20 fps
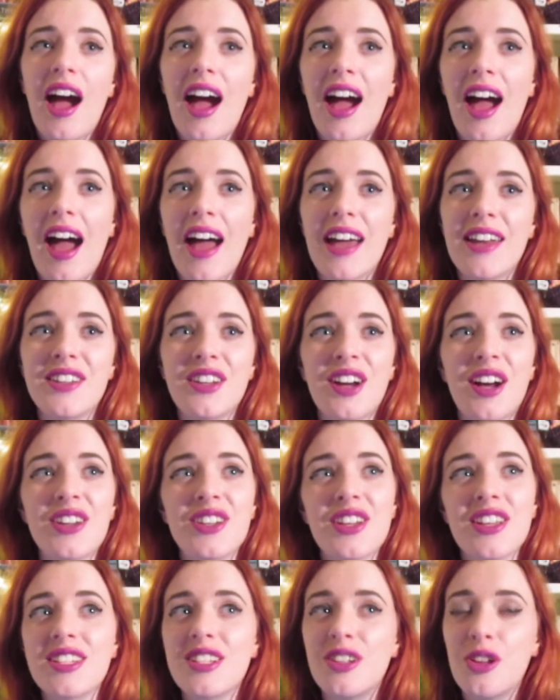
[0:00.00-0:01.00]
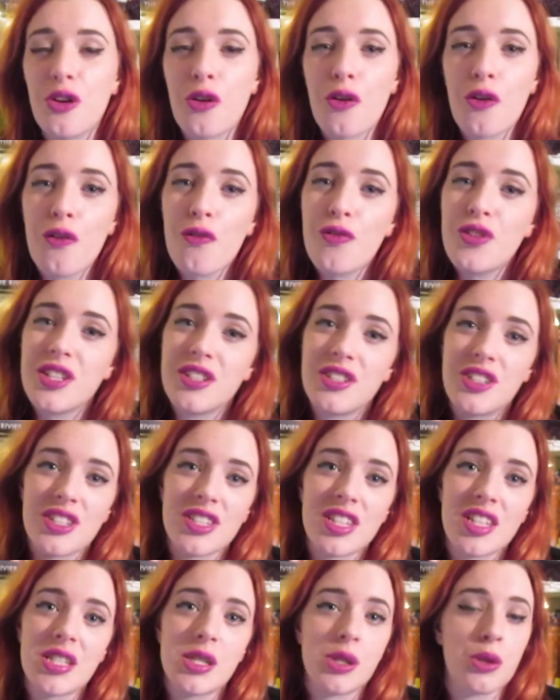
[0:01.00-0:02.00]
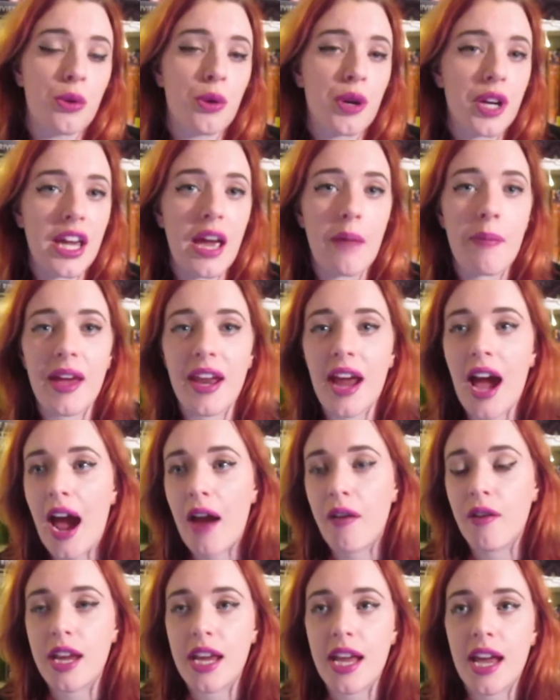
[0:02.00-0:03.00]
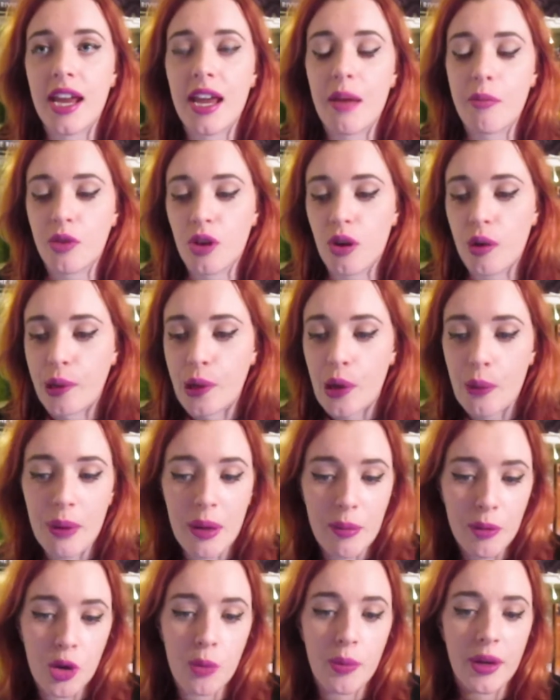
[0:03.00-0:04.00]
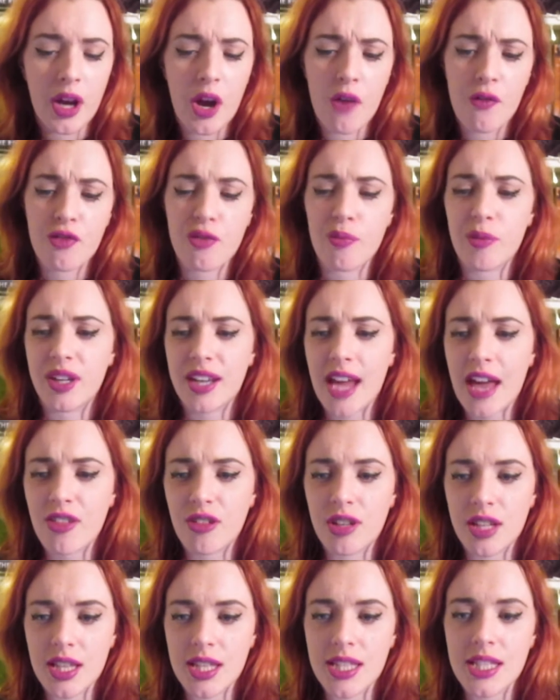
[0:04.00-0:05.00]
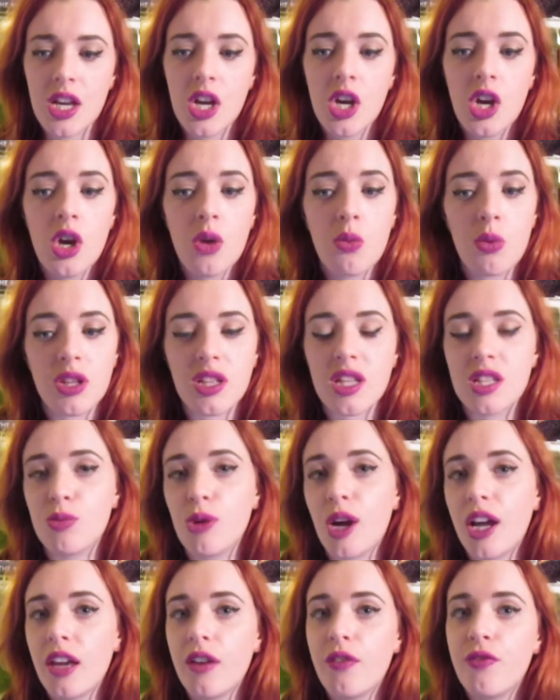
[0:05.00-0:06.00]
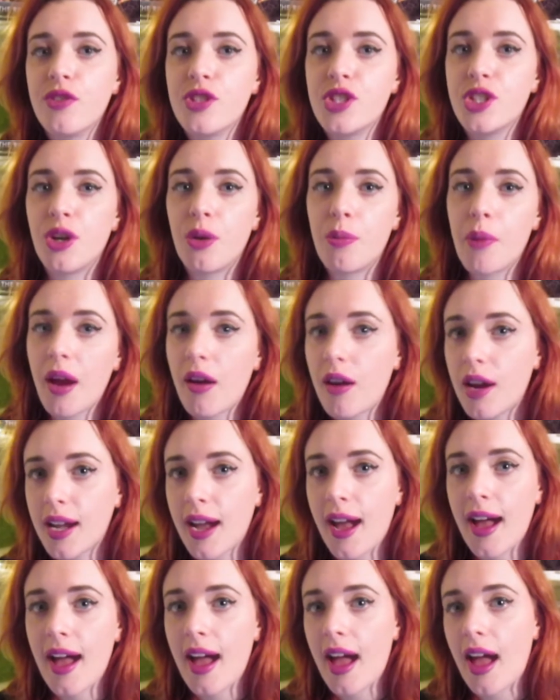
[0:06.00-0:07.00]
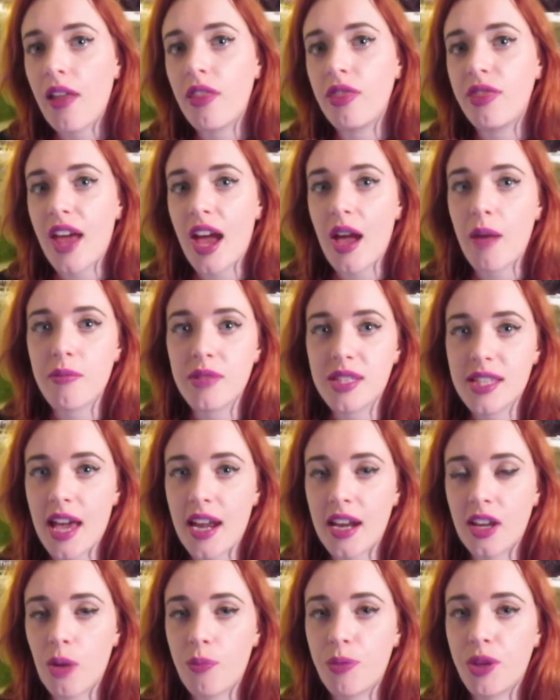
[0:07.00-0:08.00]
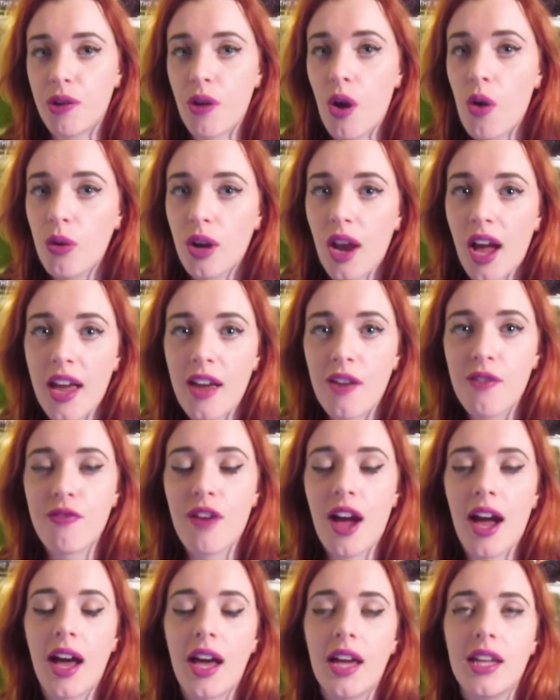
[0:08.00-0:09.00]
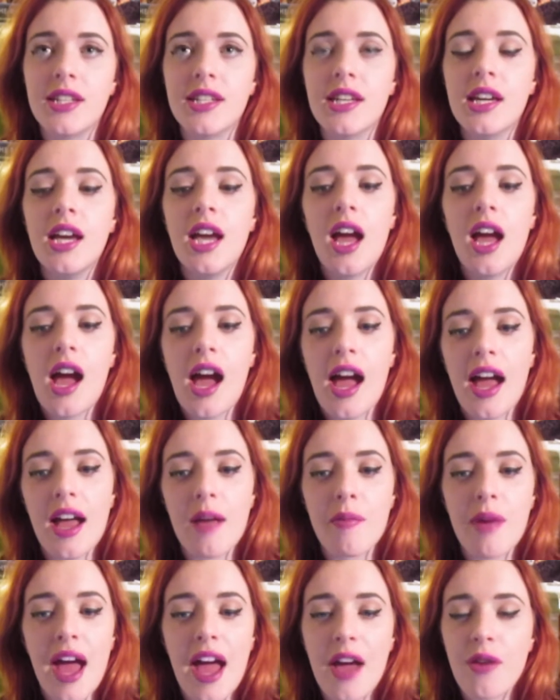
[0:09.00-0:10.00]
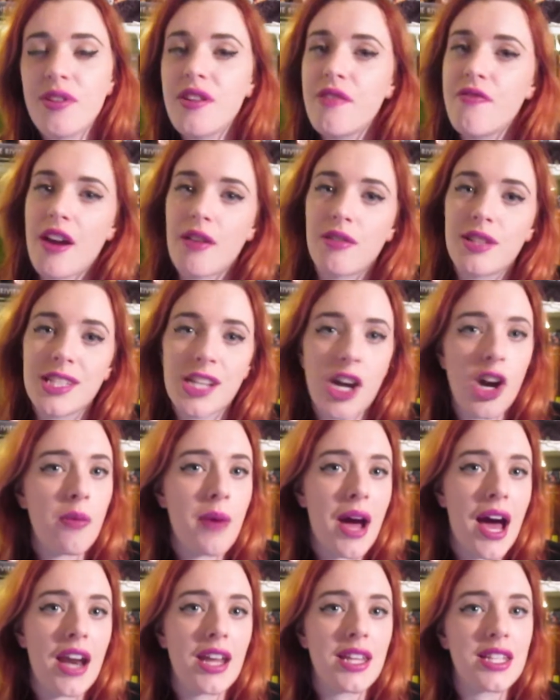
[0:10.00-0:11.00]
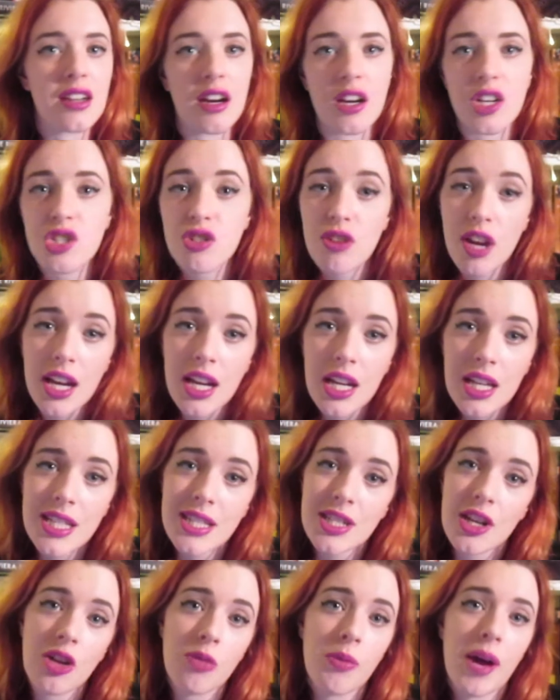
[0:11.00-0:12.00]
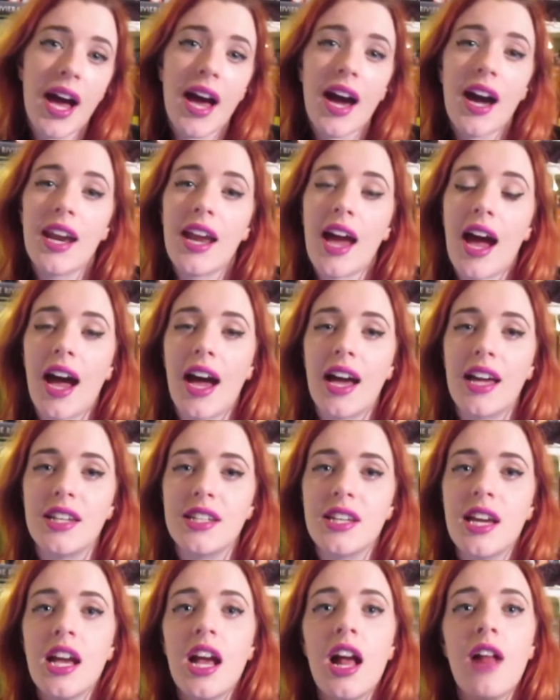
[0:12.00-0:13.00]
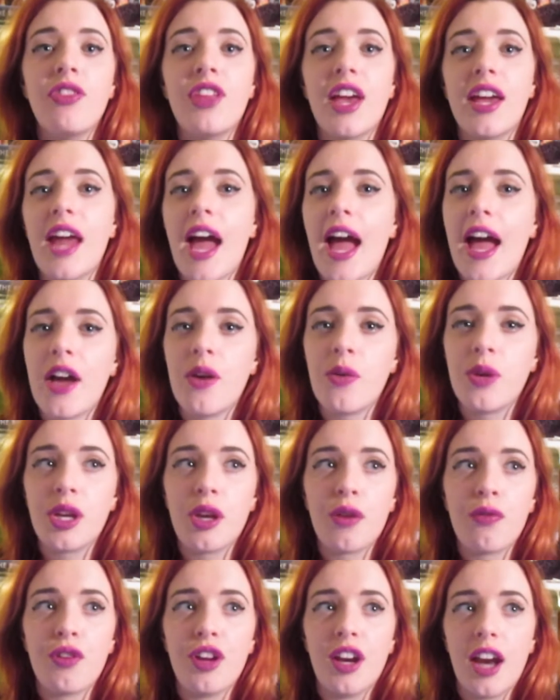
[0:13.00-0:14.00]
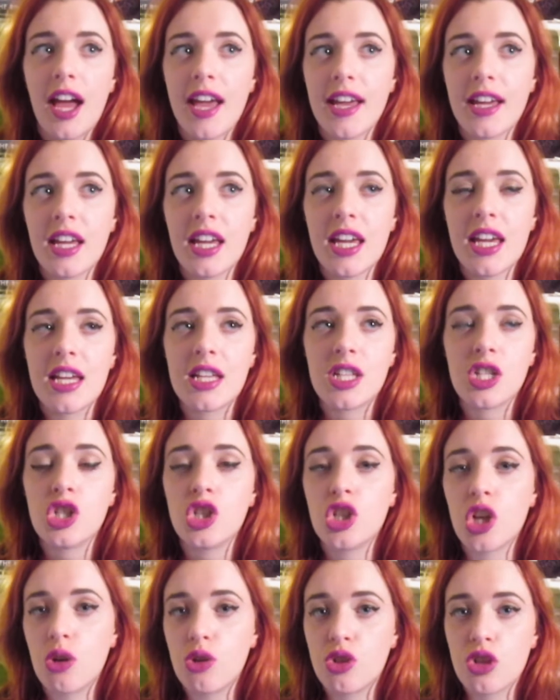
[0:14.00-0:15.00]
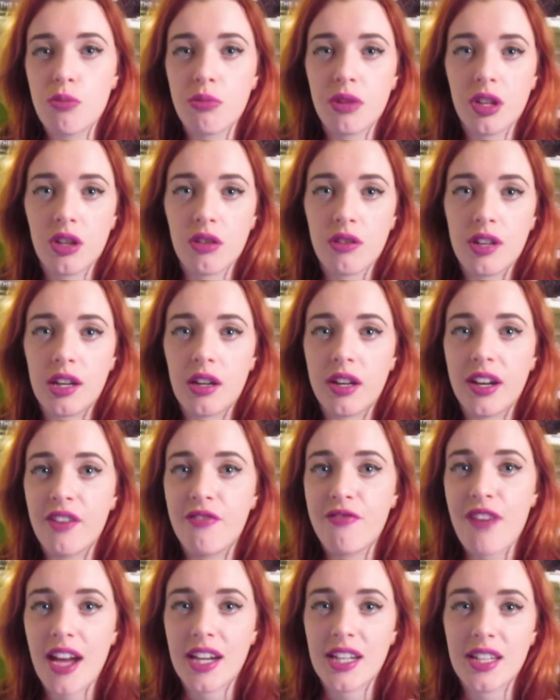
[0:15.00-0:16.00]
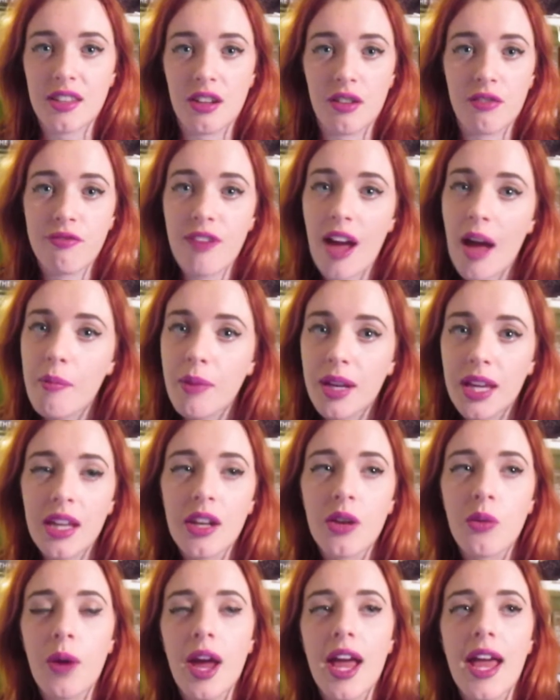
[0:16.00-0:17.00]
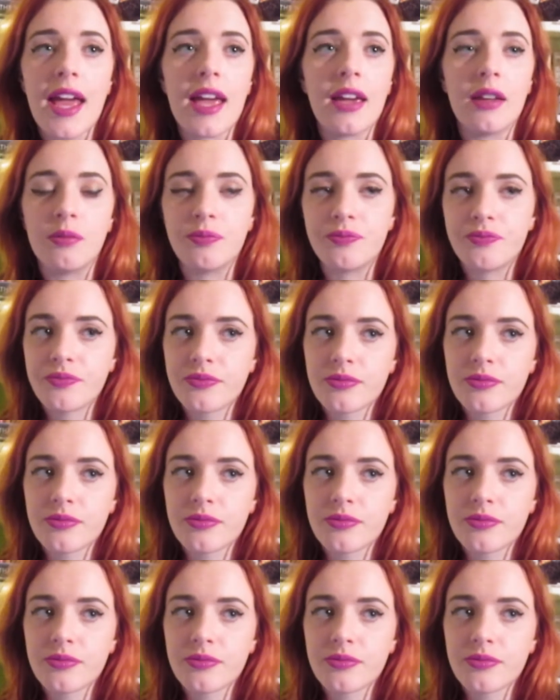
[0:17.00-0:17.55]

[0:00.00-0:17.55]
and I just loved just the story about Harry and him growing up him coming over from the Netherlands with his wife to America and them setting up their own life and um, how he found Snowman and started training Snowman and then how even like his show jumping career affected their family in a way and